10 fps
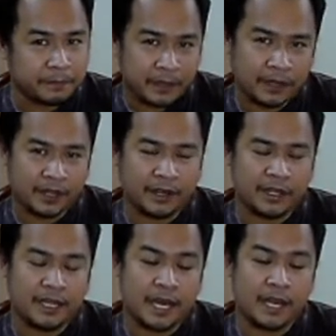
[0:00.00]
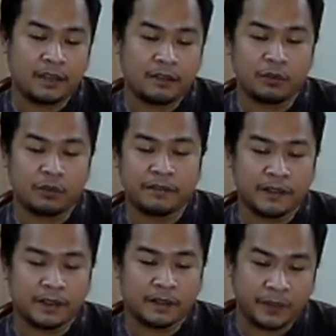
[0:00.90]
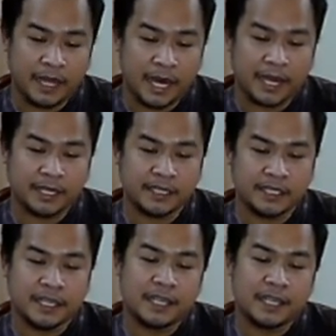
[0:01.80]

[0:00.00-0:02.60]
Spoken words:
period again, it will be filled with ice